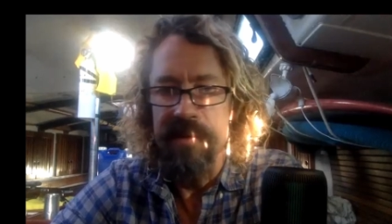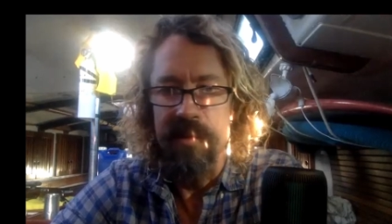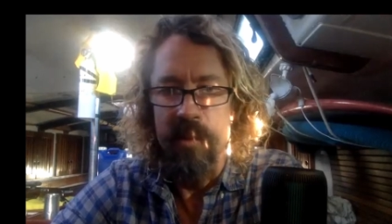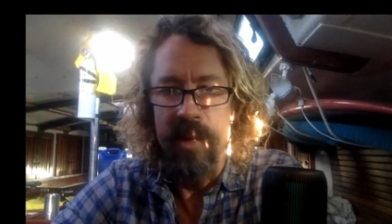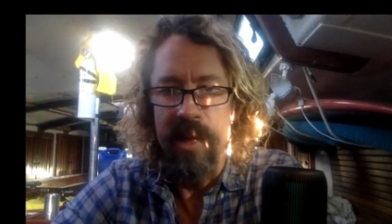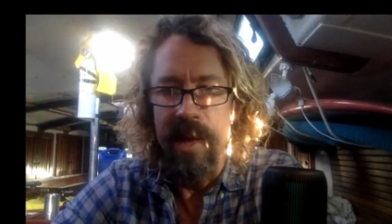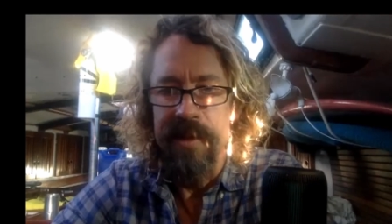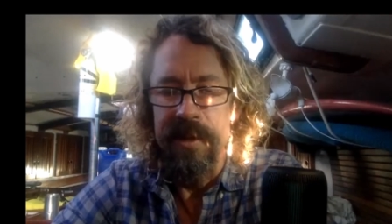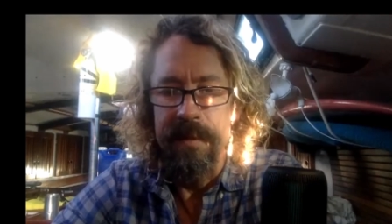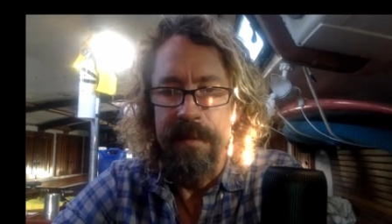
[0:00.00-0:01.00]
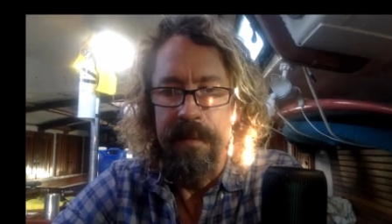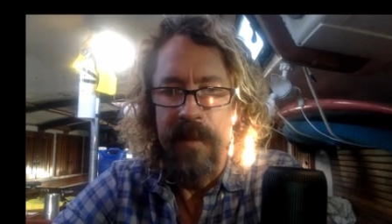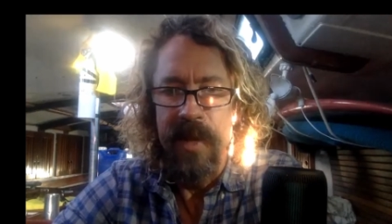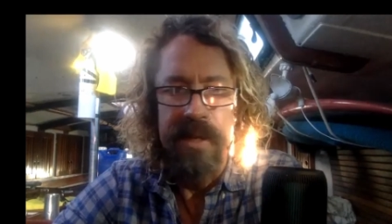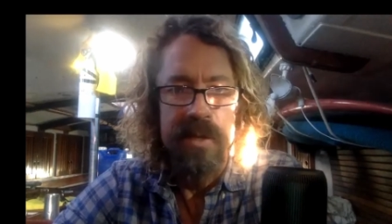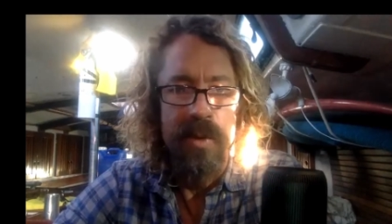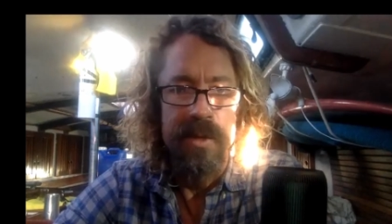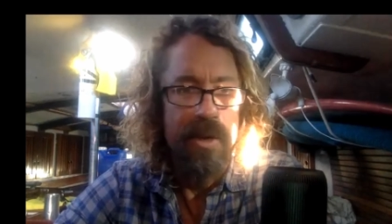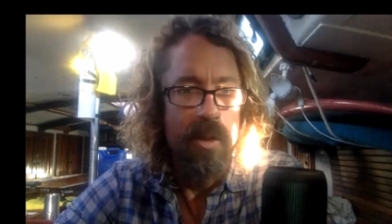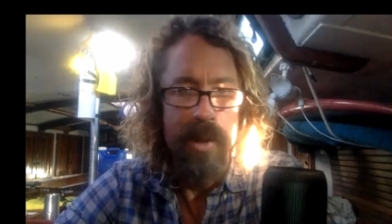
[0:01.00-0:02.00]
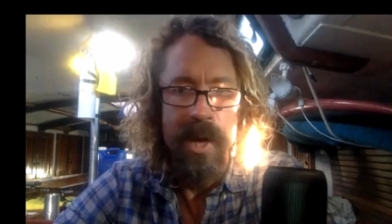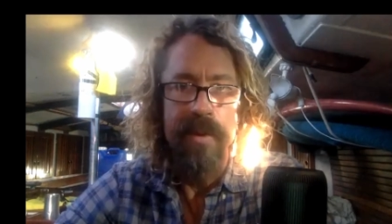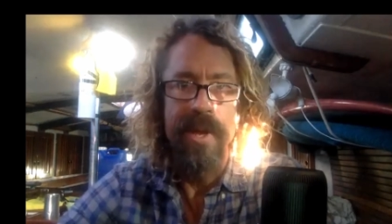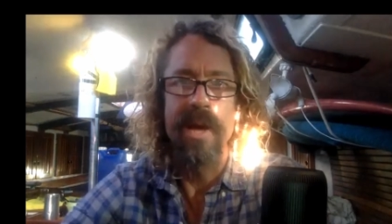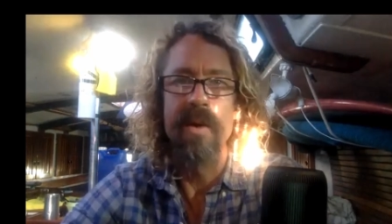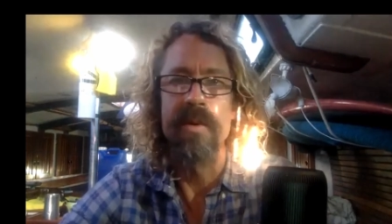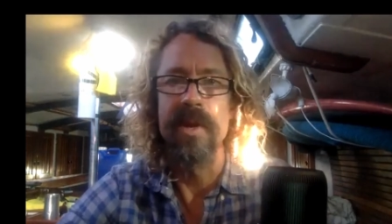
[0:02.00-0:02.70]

from relapsing because that's what it's all about now.